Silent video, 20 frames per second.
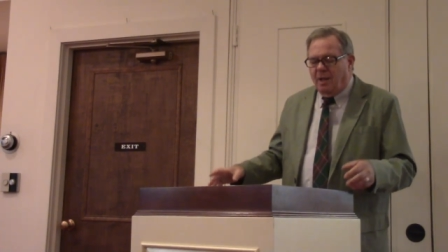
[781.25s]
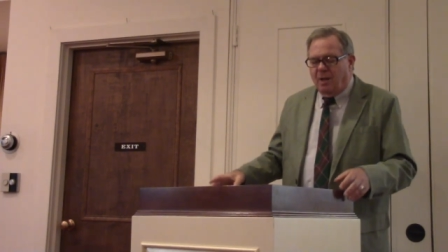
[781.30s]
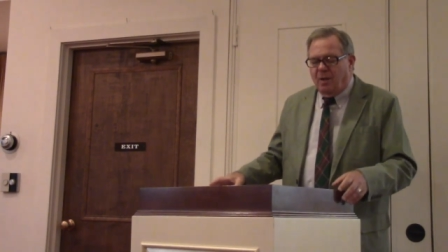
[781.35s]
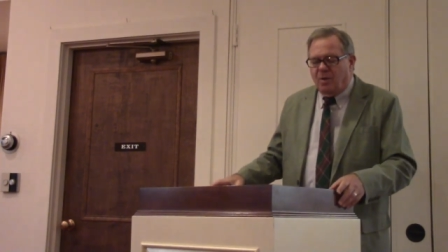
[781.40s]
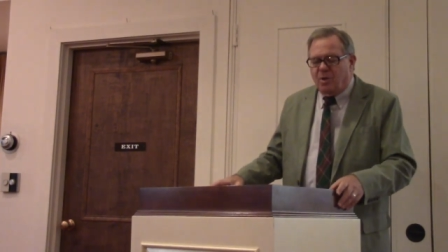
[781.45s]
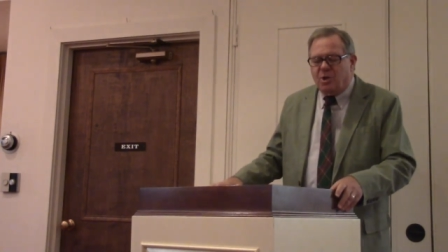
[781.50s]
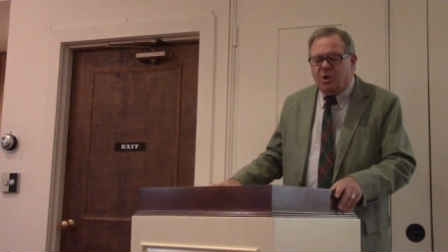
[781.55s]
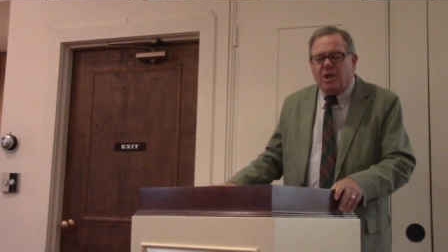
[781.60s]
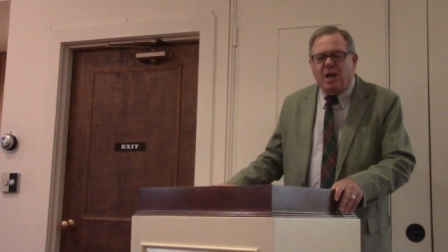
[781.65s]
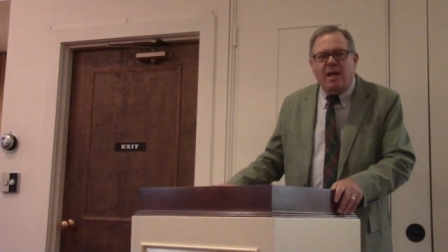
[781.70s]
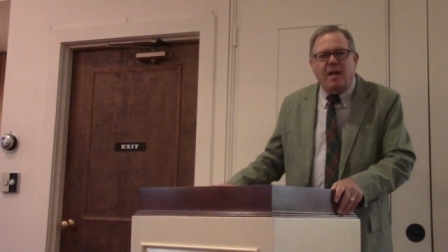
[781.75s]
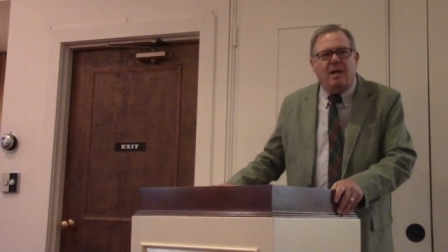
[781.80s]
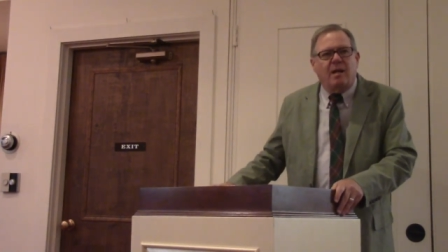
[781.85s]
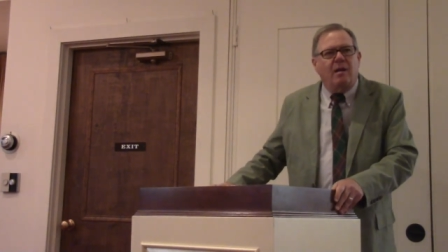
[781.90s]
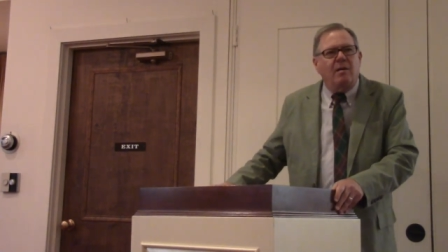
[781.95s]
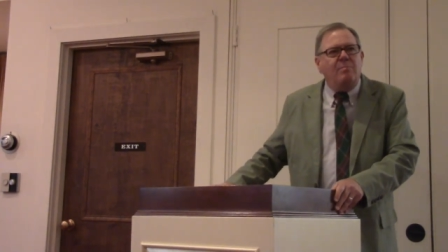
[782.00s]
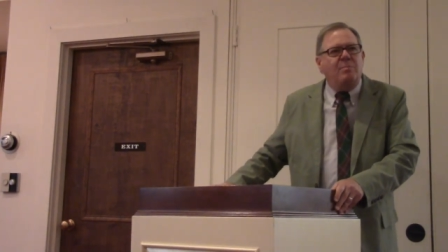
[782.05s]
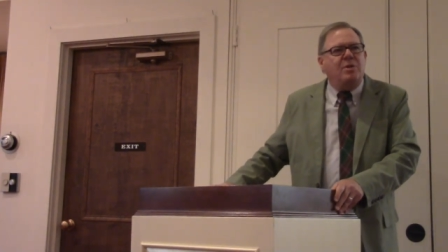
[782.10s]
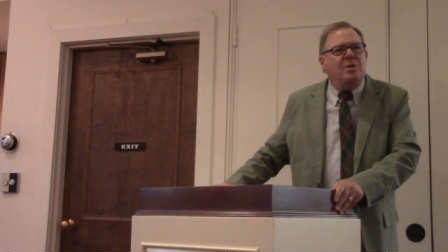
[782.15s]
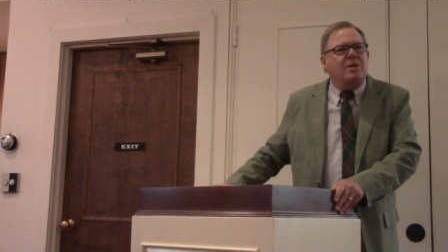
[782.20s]
Now
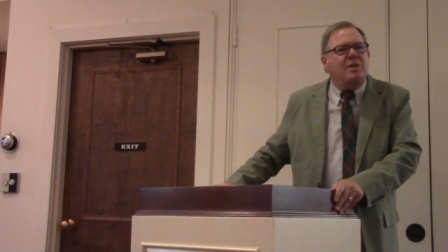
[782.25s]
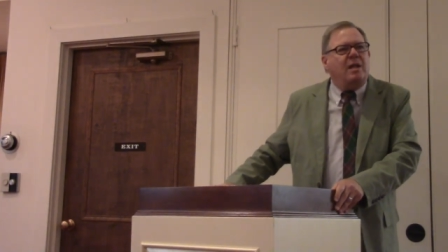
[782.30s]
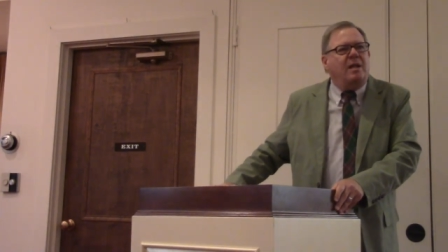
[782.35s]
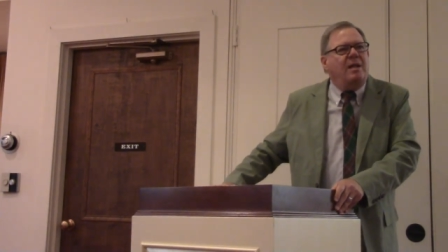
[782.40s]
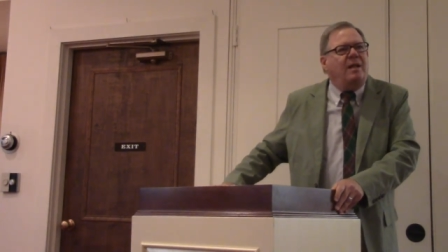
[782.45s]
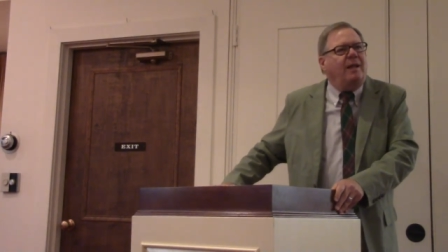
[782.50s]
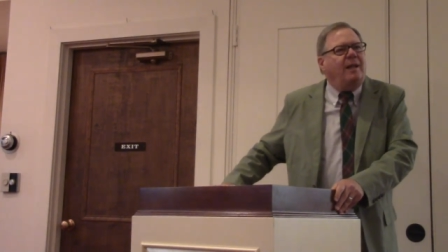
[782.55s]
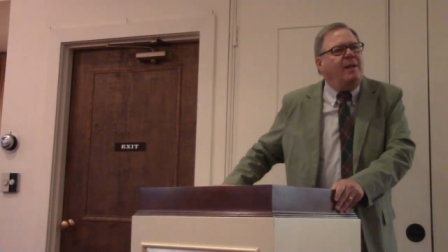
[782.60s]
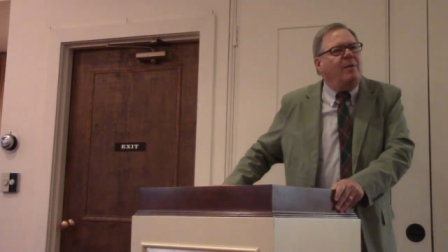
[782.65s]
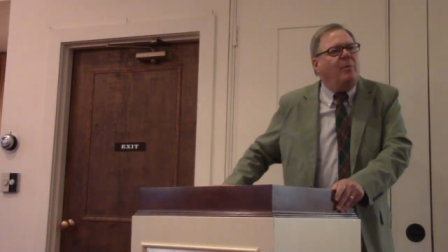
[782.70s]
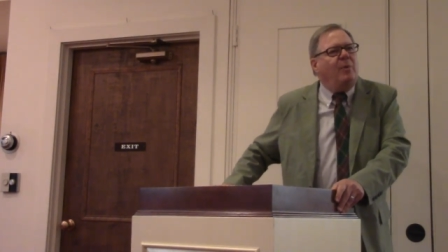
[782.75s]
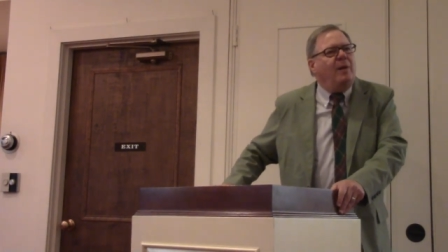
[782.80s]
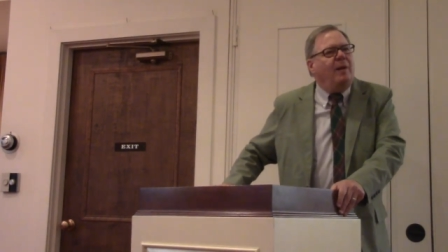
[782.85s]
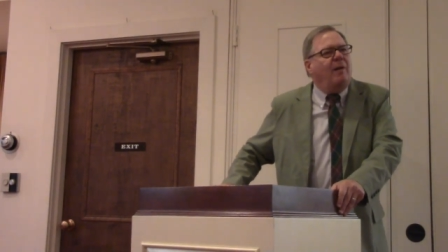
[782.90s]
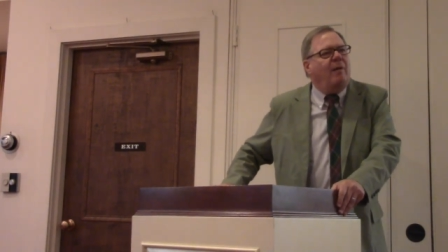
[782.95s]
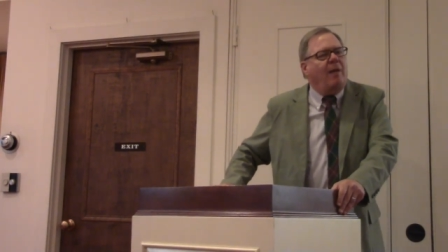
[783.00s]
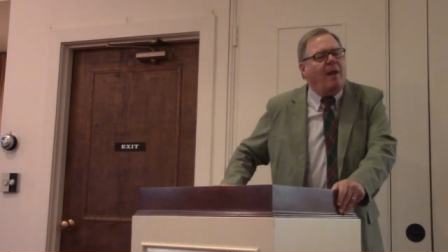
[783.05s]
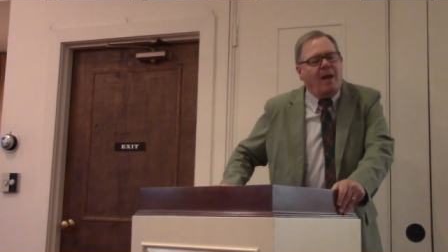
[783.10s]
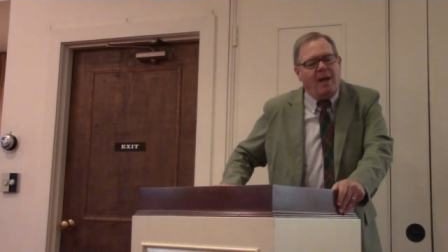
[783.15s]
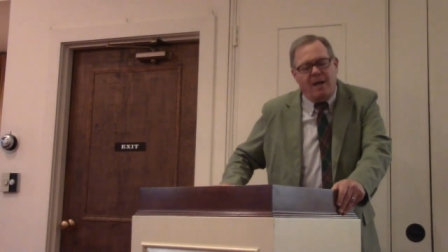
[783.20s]
Jacob suddenly
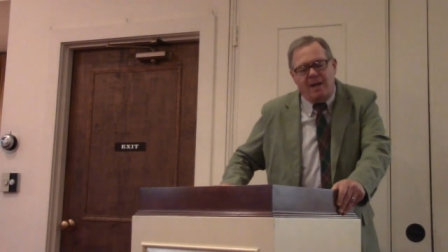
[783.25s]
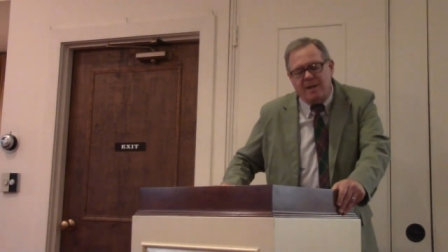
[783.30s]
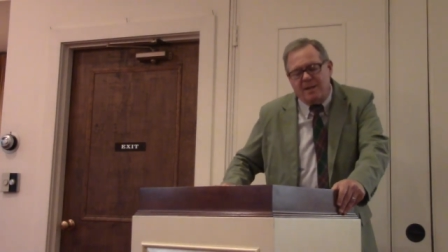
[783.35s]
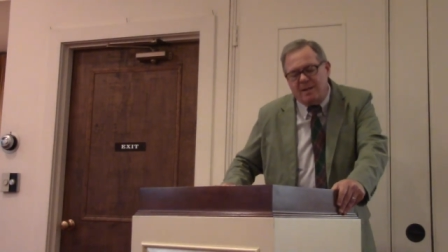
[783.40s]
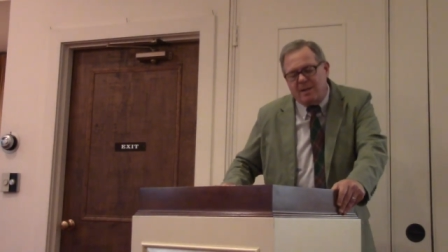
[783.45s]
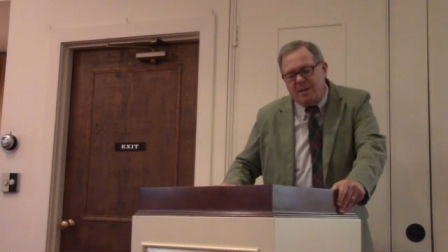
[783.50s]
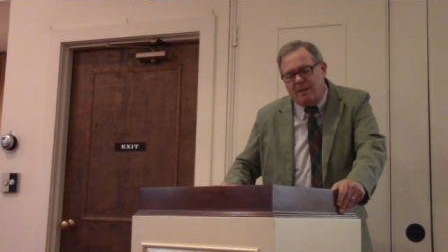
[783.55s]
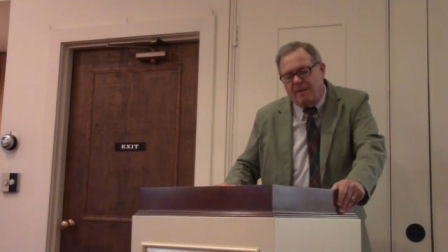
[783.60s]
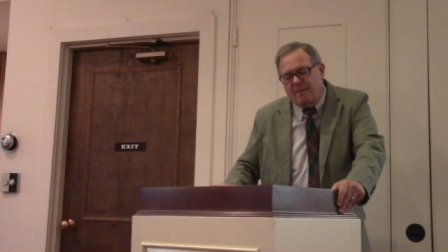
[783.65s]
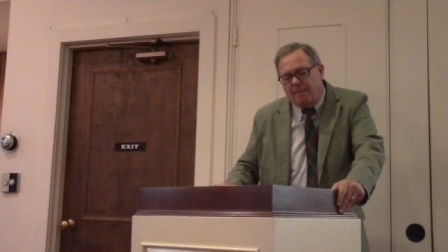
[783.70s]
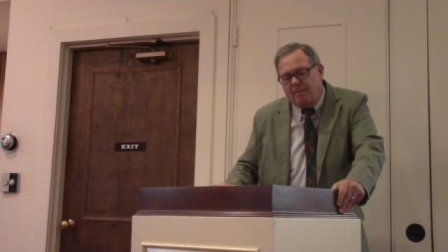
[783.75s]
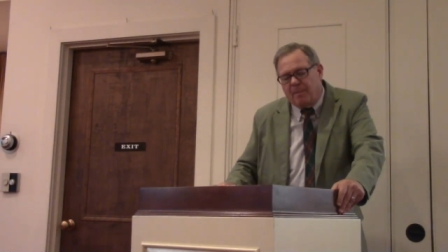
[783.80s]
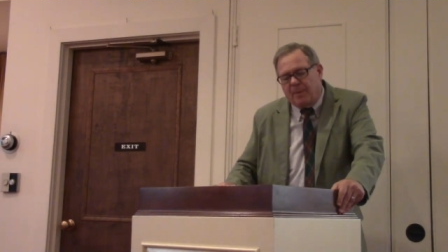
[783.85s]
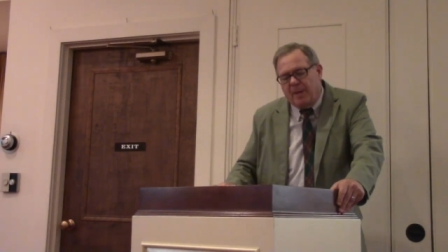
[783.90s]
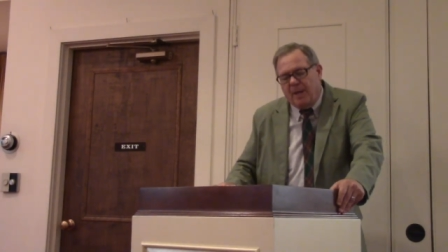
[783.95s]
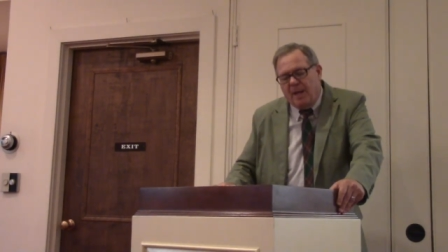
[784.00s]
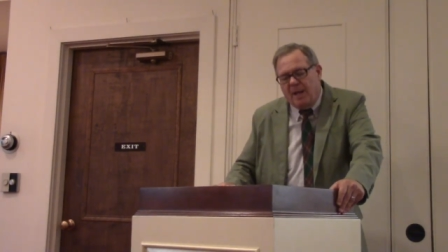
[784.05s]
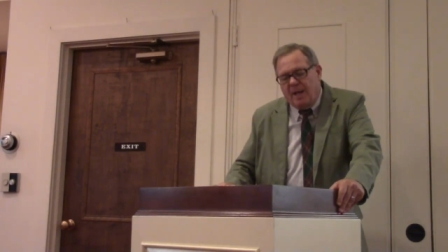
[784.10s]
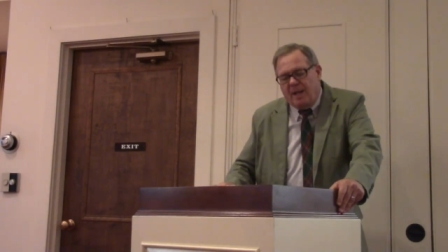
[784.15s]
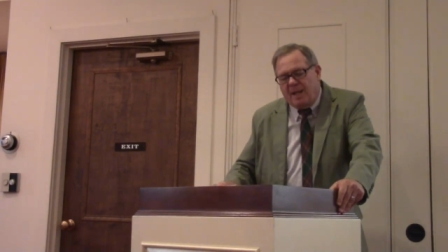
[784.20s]
realized
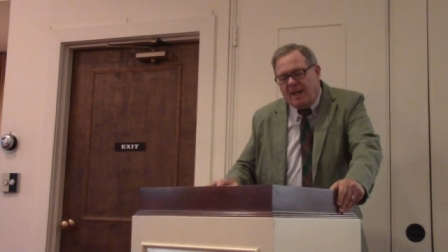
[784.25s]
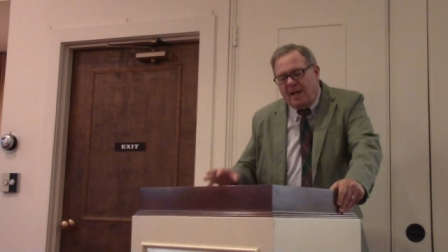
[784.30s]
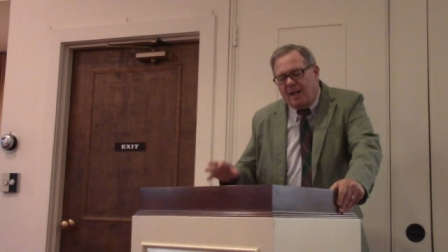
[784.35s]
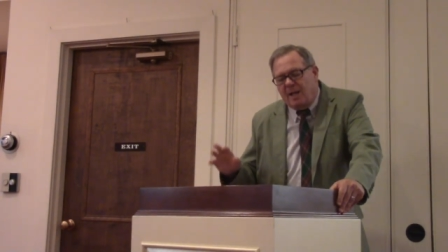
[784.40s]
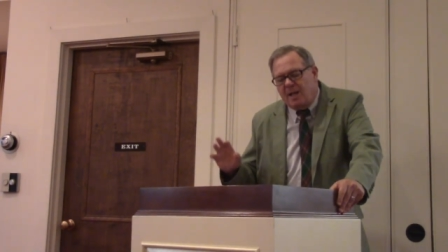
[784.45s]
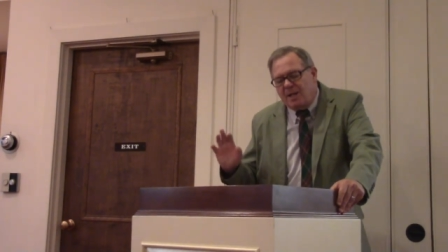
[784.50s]
that